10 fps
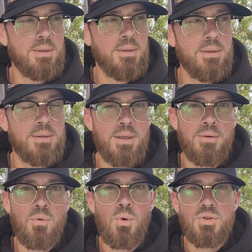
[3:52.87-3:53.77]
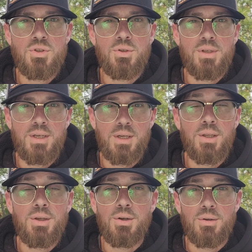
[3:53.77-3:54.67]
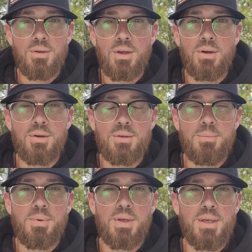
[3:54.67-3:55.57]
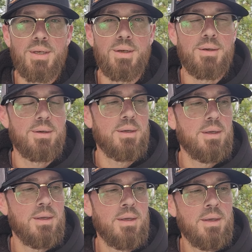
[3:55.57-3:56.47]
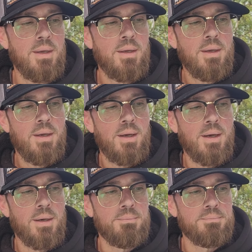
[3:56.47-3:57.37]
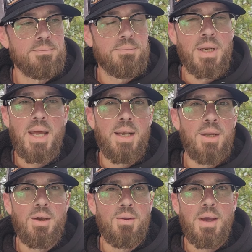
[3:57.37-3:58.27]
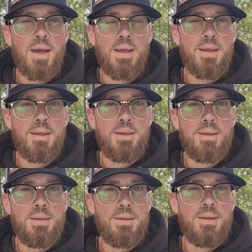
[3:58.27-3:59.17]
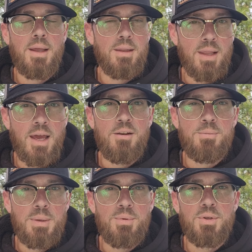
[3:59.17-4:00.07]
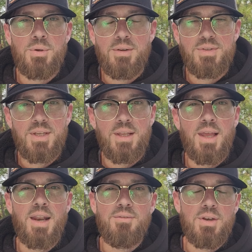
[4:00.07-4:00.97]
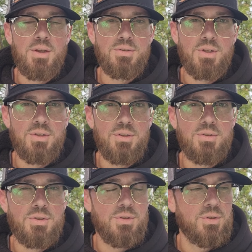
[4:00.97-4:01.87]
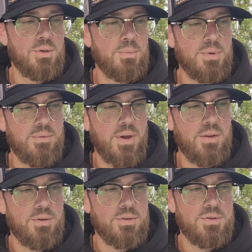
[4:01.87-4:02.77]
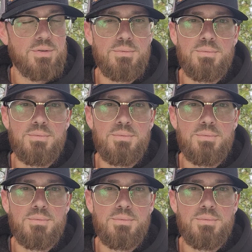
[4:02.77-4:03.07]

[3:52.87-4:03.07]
and of course you'll need a clear liquor to put in here. Um, but I know uh, a lot of people do it. I've seen a lot of videos on YouTube of others,